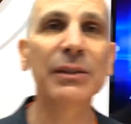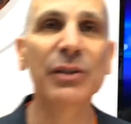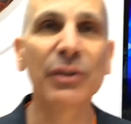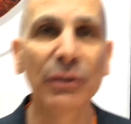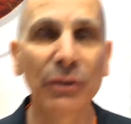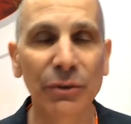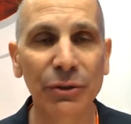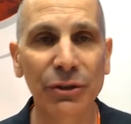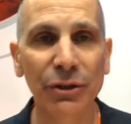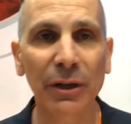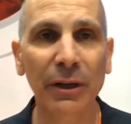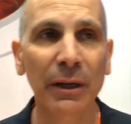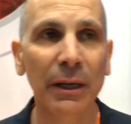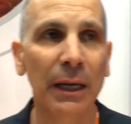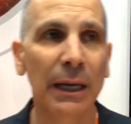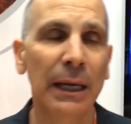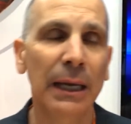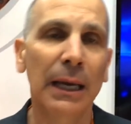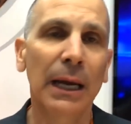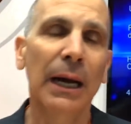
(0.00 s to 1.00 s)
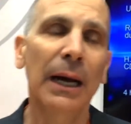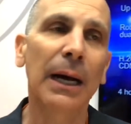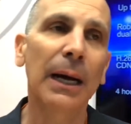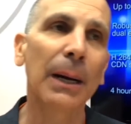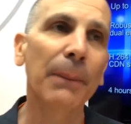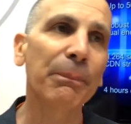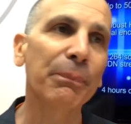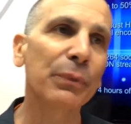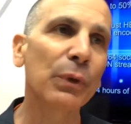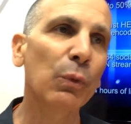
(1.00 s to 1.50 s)
solution,
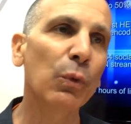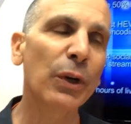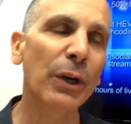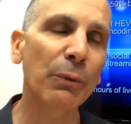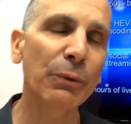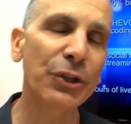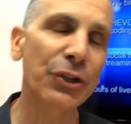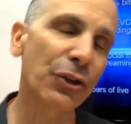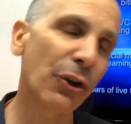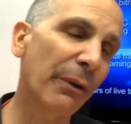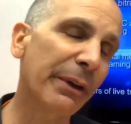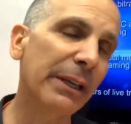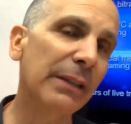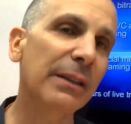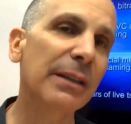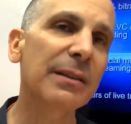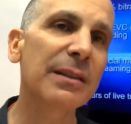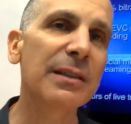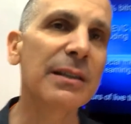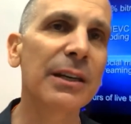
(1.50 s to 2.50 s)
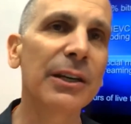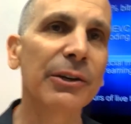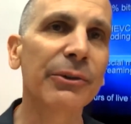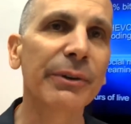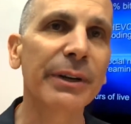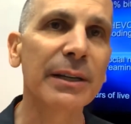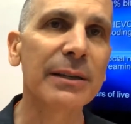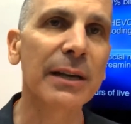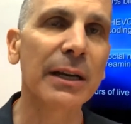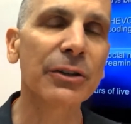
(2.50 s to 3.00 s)
um, what are we showing this year
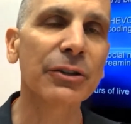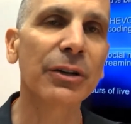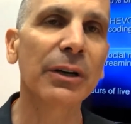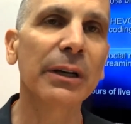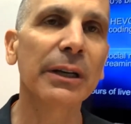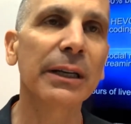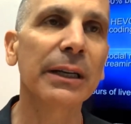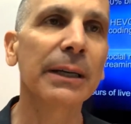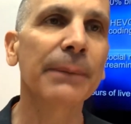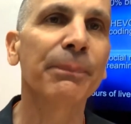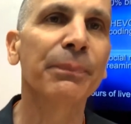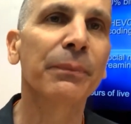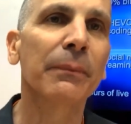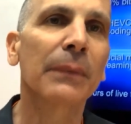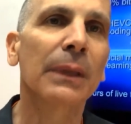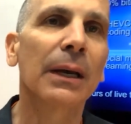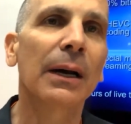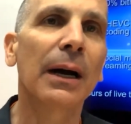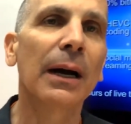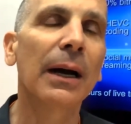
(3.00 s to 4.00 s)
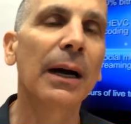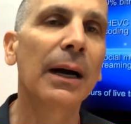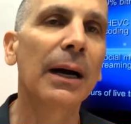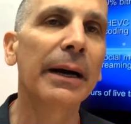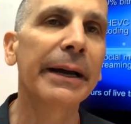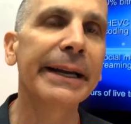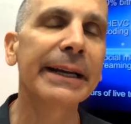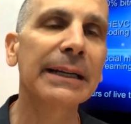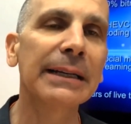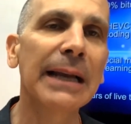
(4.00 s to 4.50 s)
is actually
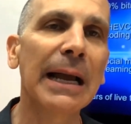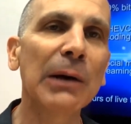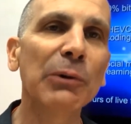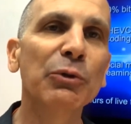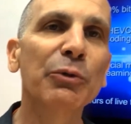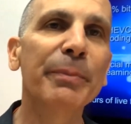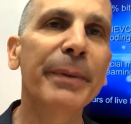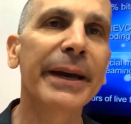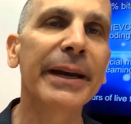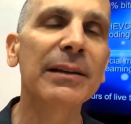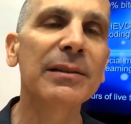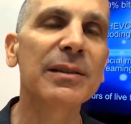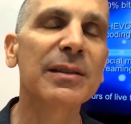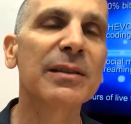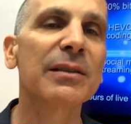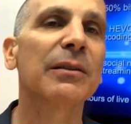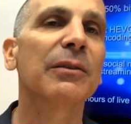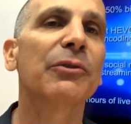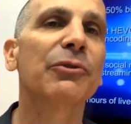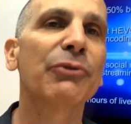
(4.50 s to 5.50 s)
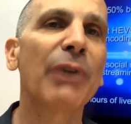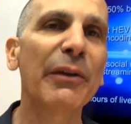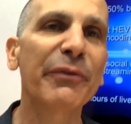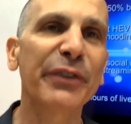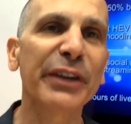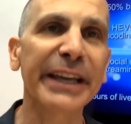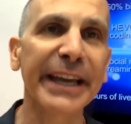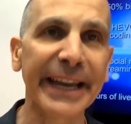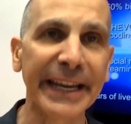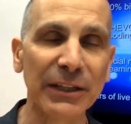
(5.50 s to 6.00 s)
uh, a cloud-based
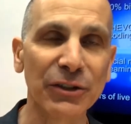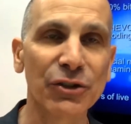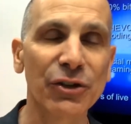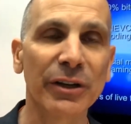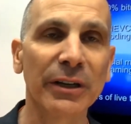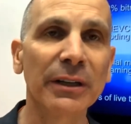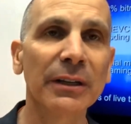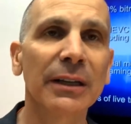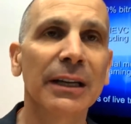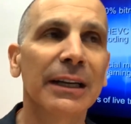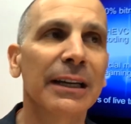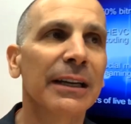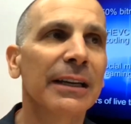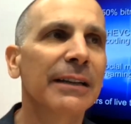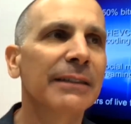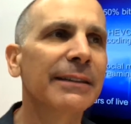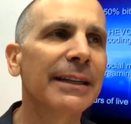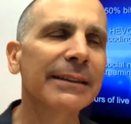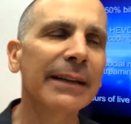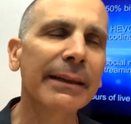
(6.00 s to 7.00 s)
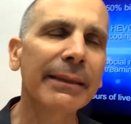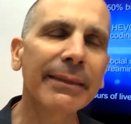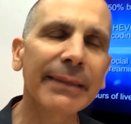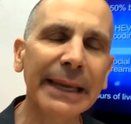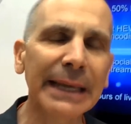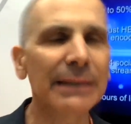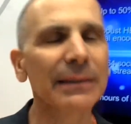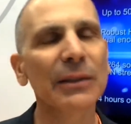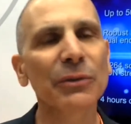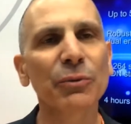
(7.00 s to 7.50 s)
graphic engine that I
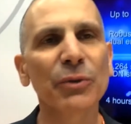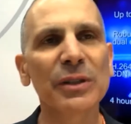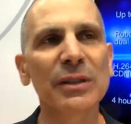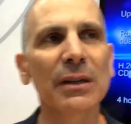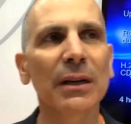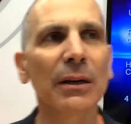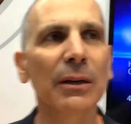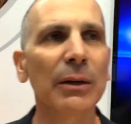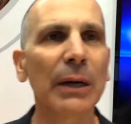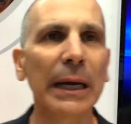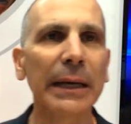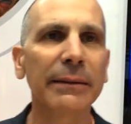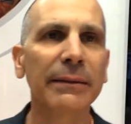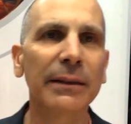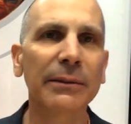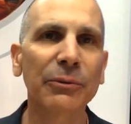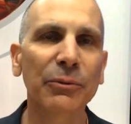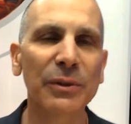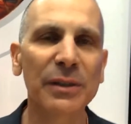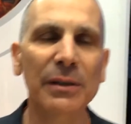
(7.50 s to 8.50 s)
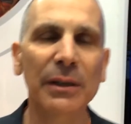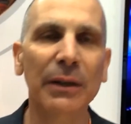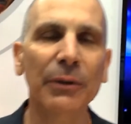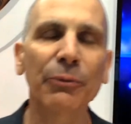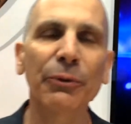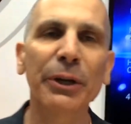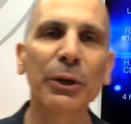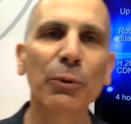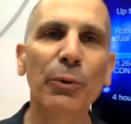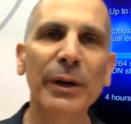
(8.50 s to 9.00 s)
think that was a that was a
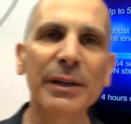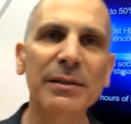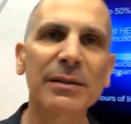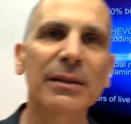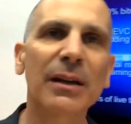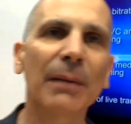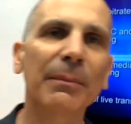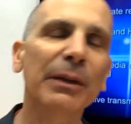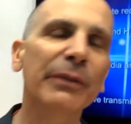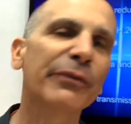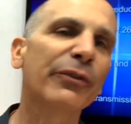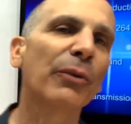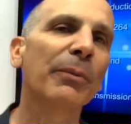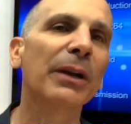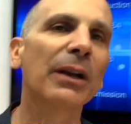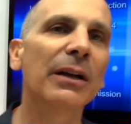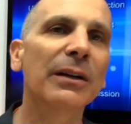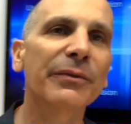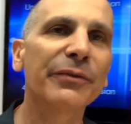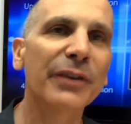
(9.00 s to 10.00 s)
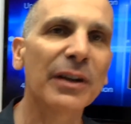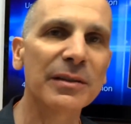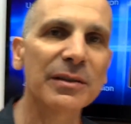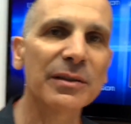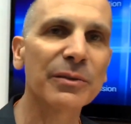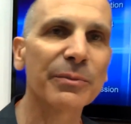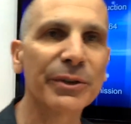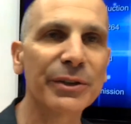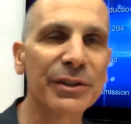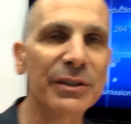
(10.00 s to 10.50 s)
request coming from a lot of
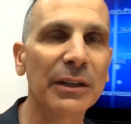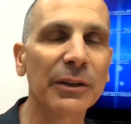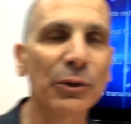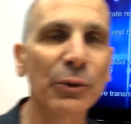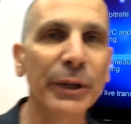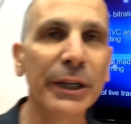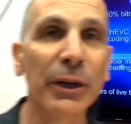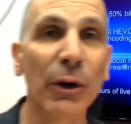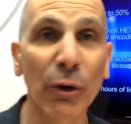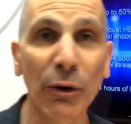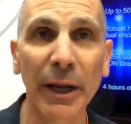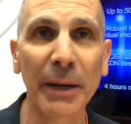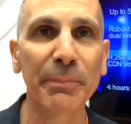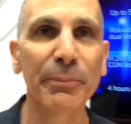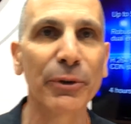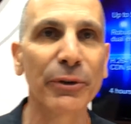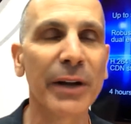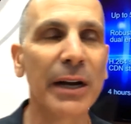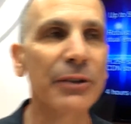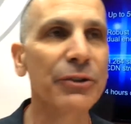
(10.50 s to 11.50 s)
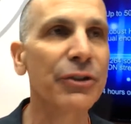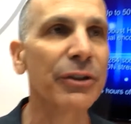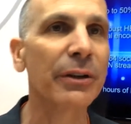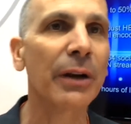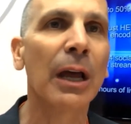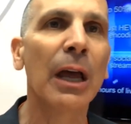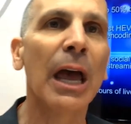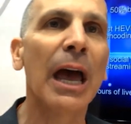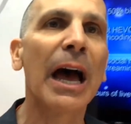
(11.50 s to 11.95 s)
customers that doing online production.